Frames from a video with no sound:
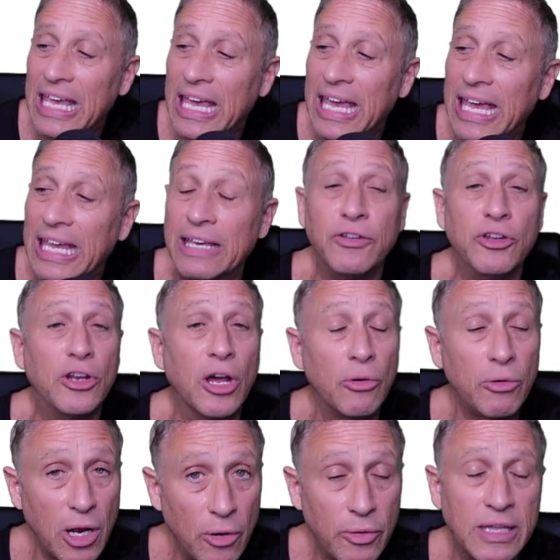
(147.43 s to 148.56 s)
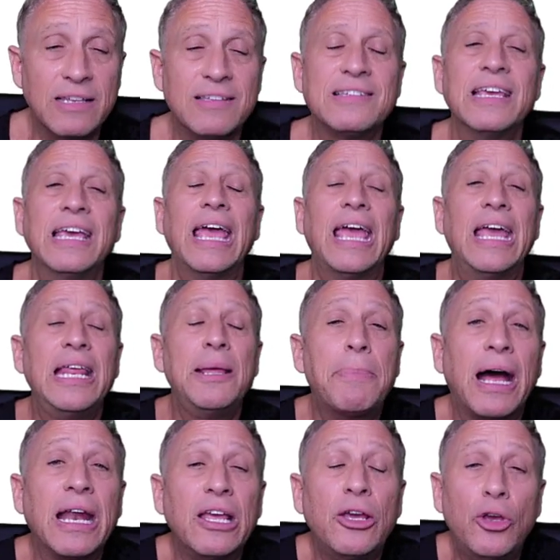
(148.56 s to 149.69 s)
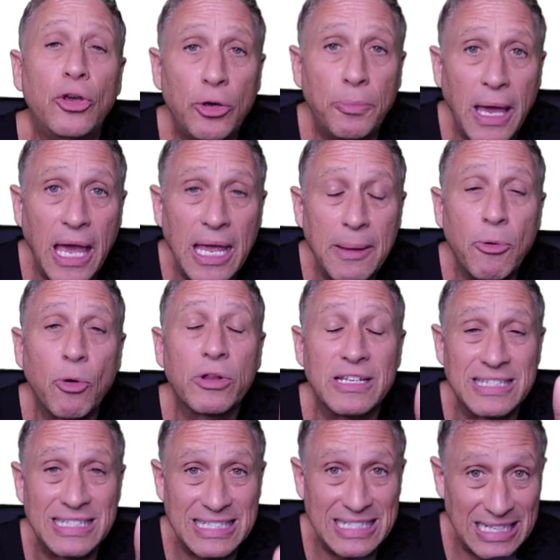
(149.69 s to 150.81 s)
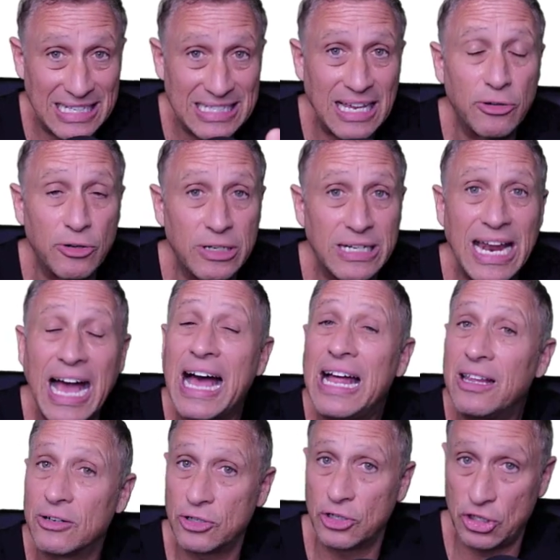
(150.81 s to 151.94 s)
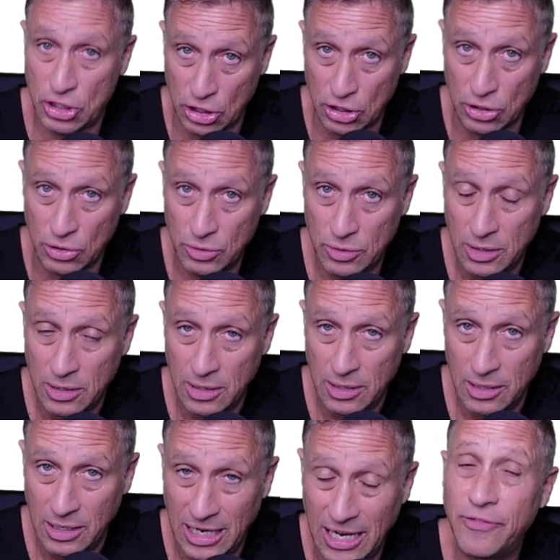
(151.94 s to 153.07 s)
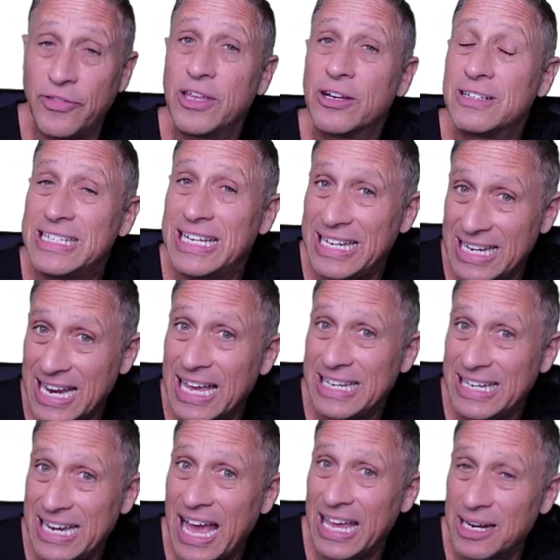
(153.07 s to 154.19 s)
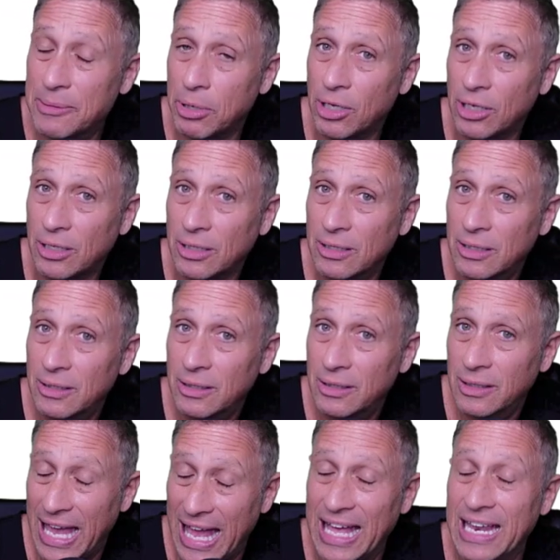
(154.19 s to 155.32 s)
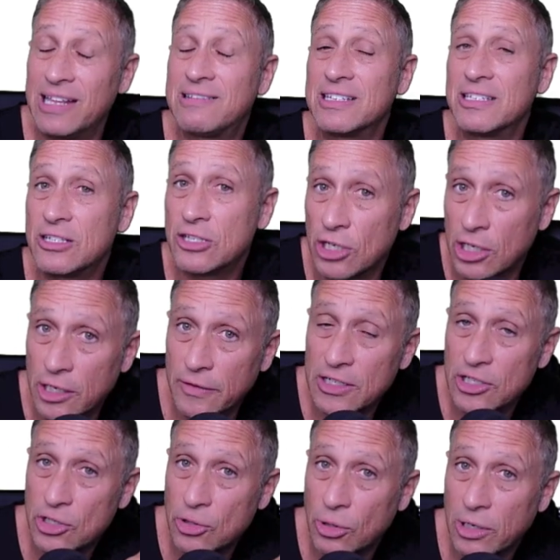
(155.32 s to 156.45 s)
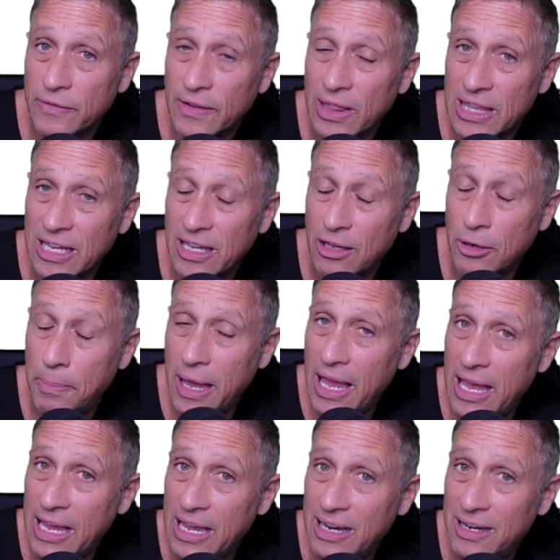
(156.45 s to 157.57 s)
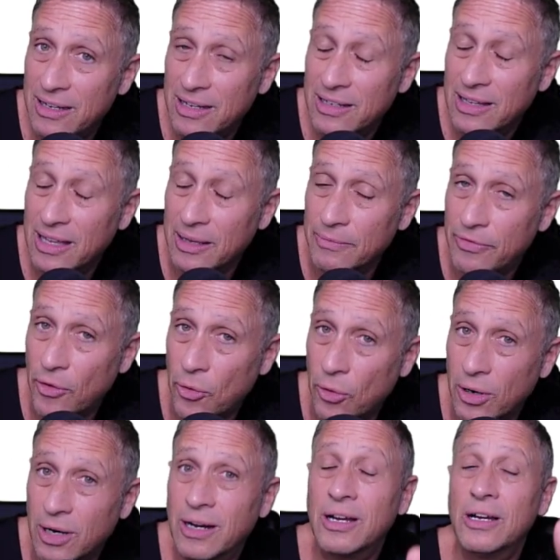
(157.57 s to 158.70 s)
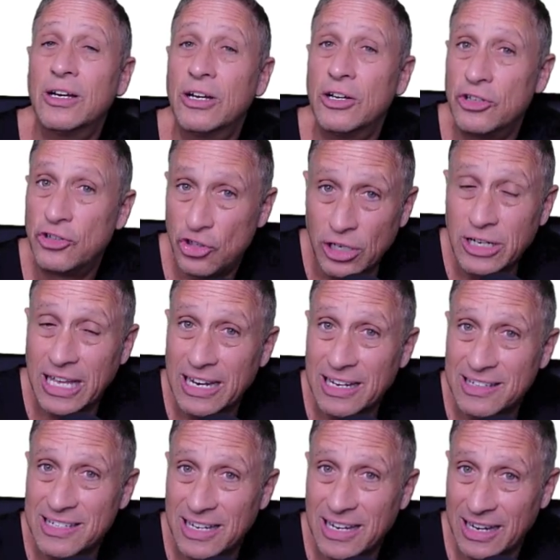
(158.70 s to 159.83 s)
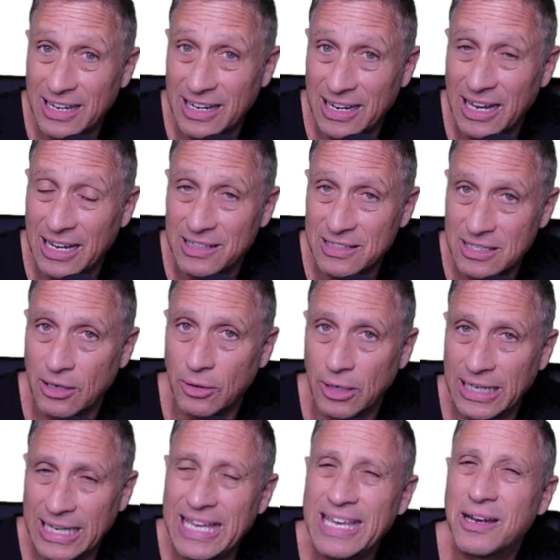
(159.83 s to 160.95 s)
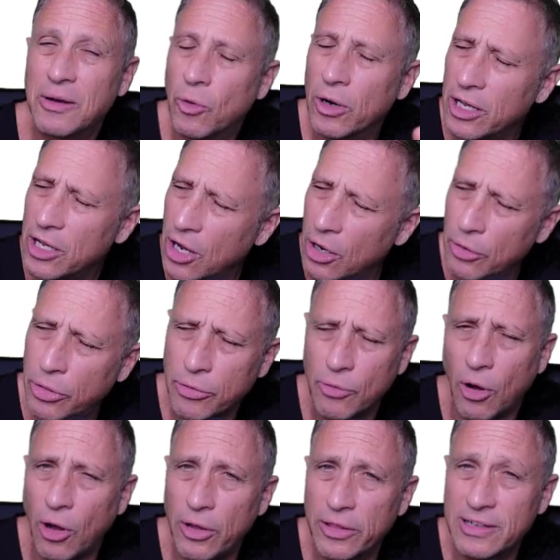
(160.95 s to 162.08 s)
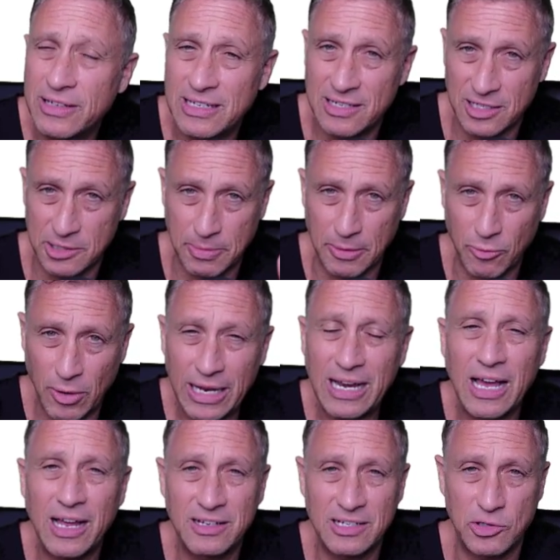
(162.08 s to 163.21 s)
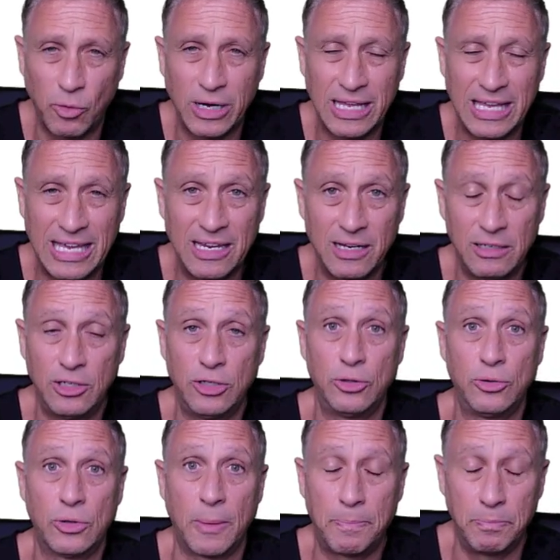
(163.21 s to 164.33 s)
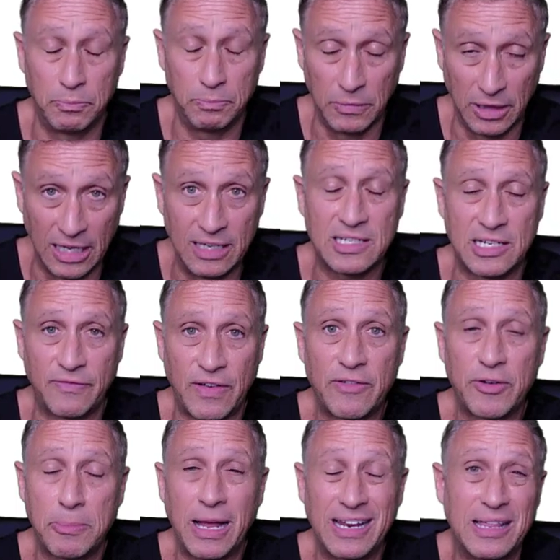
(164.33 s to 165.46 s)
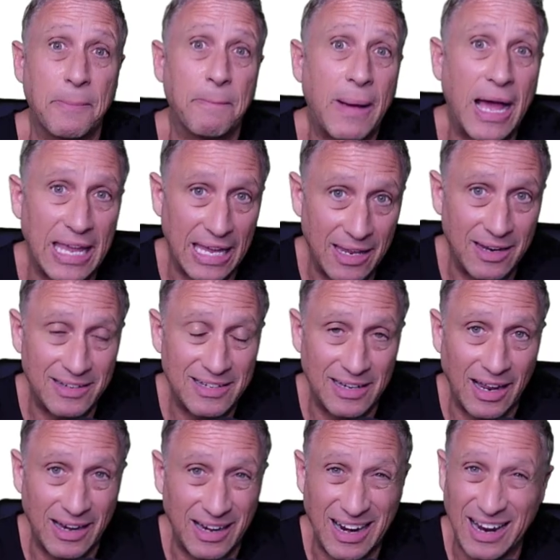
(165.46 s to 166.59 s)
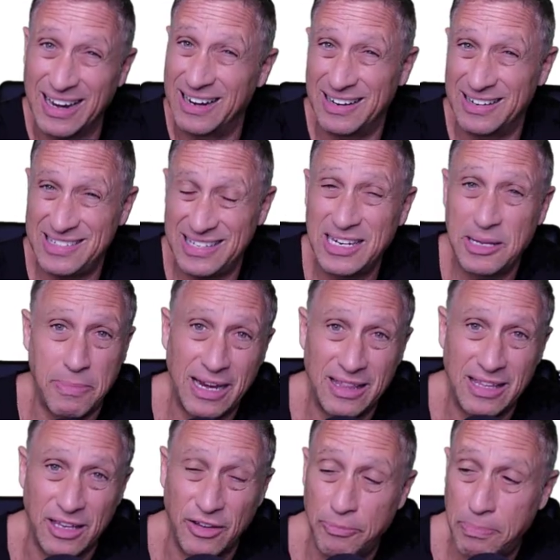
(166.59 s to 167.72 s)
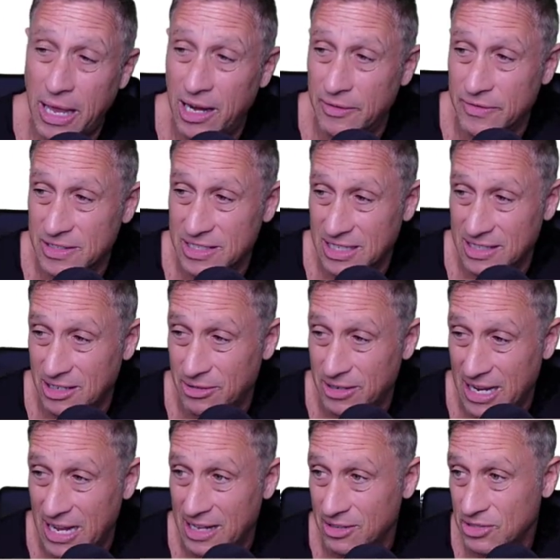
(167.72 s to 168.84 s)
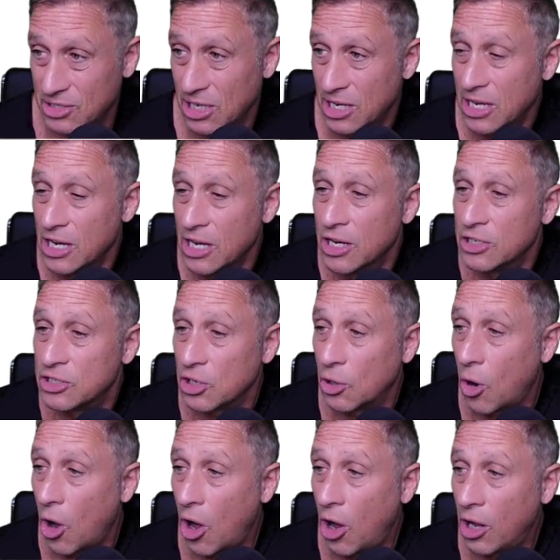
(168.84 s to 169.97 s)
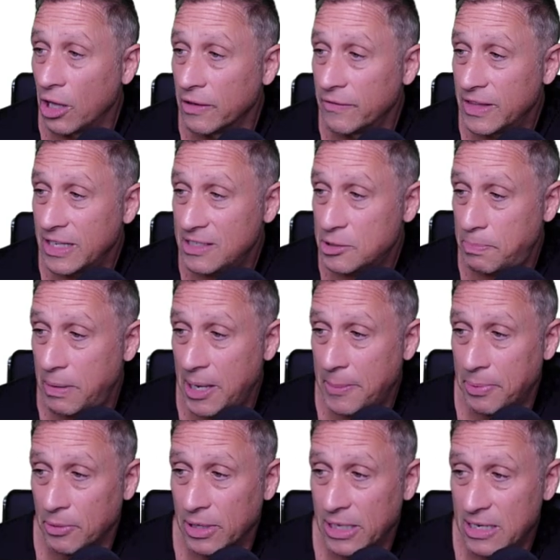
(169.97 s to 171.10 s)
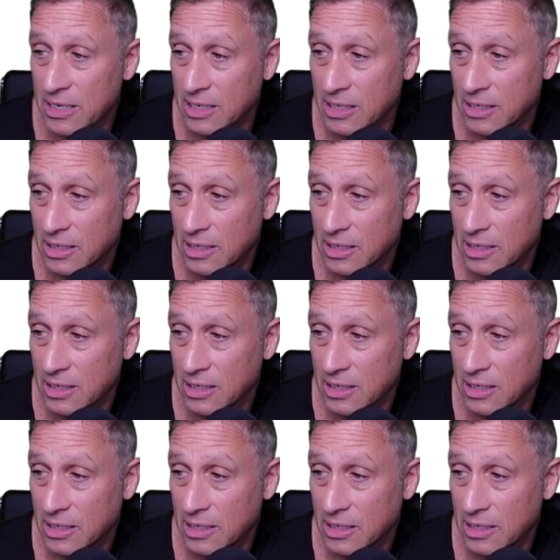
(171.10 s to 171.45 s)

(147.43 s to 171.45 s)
if you don't know this, anybody who you pay more than $600 to, if they're 1099able, and it's a service sort of a thing you paid them for, should get a 1099. So again, we're going to go through all the details, but right now I just want to get you a list of everybody that might get a 1099, and it's anybody that you've paid over $600. So all of these people here